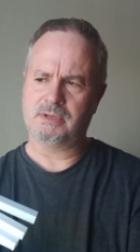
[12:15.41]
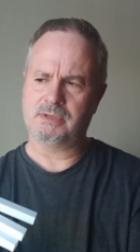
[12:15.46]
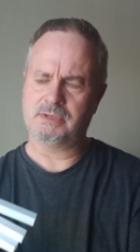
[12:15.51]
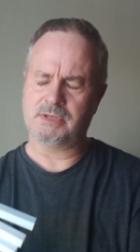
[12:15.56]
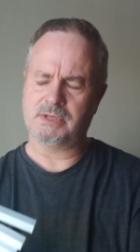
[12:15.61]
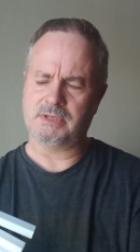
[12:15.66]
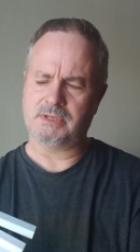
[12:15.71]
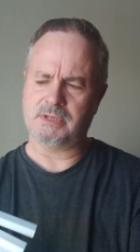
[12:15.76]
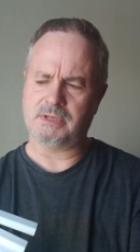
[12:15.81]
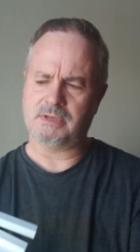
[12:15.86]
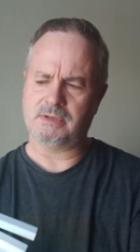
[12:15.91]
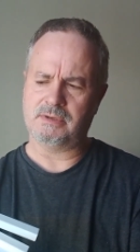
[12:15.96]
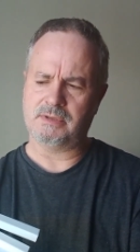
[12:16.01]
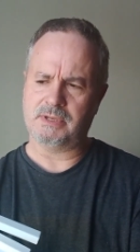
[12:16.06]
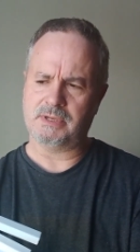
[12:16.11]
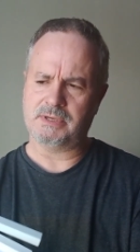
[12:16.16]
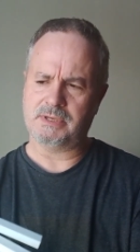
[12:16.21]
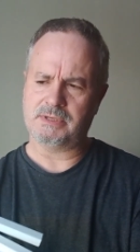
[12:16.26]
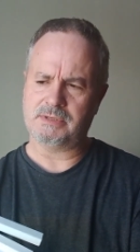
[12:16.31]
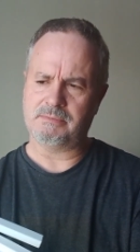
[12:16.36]
So
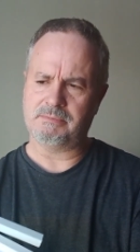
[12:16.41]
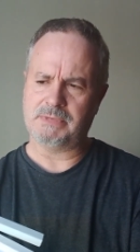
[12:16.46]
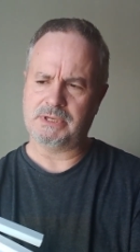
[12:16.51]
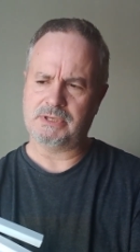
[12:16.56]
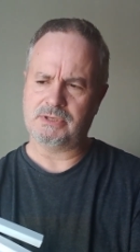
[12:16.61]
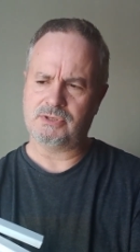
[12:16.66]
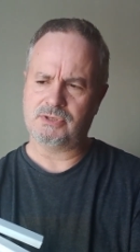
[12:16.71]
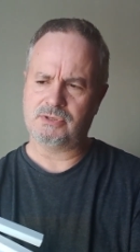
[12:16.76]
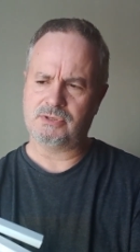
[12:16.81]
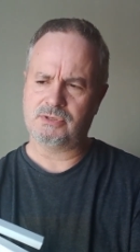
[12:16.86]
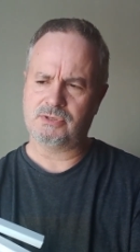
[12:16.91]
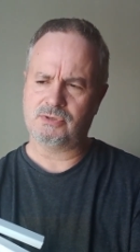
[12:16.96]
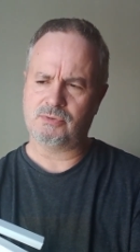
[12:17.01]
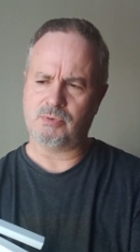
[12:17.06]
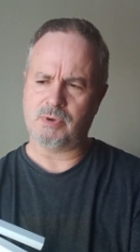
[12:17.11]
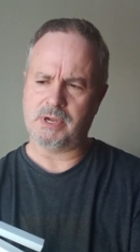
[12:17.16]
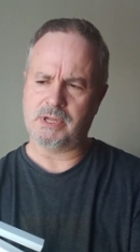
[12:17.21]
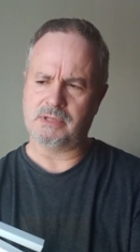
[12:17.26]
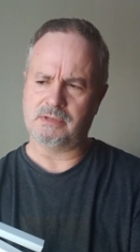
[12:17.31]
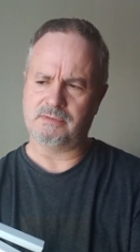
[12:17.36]
that doesn't mean
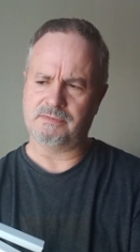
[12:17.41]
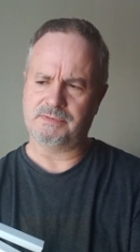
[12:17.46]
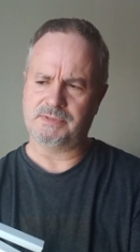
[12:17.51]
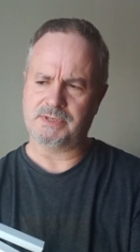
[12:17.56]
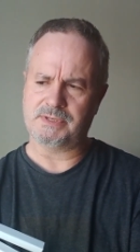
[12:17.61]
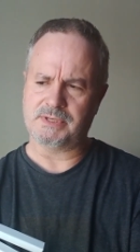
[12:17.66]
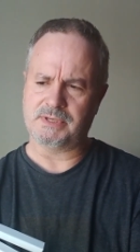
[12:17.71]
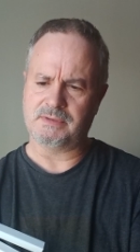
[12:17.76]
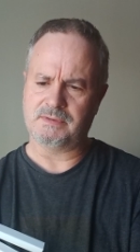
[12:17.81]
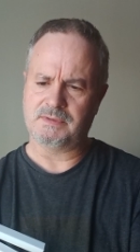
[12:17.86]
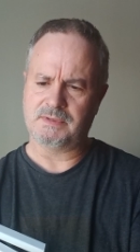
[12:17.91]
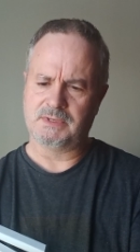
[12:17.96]
12, does it?